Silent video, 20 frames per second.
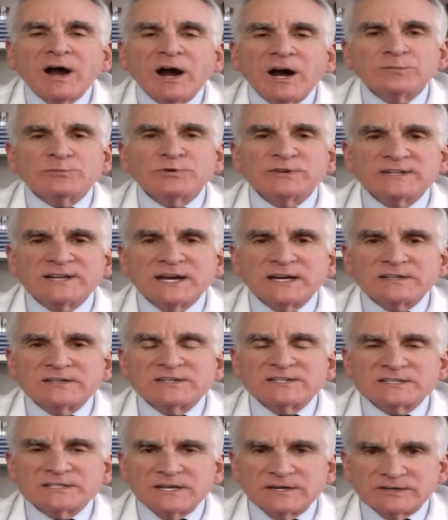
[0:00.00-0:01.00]

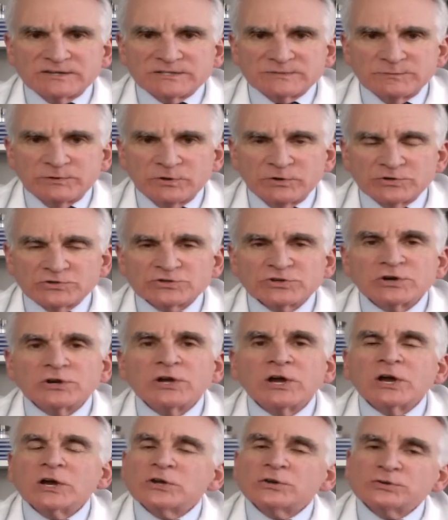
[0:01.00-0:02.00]
unprotected sun exposure
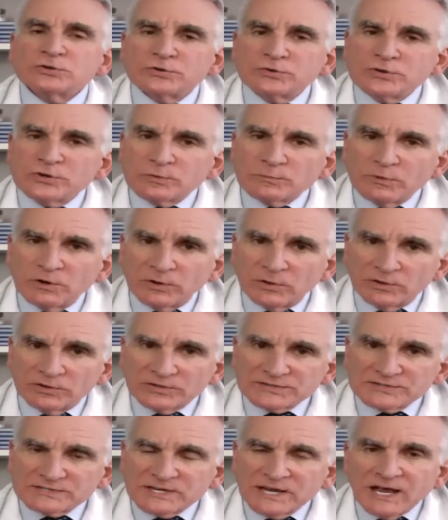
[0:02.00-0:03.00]
to your
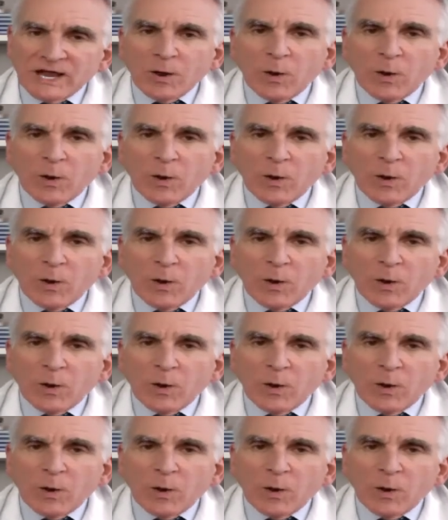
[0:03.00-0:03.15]
moles,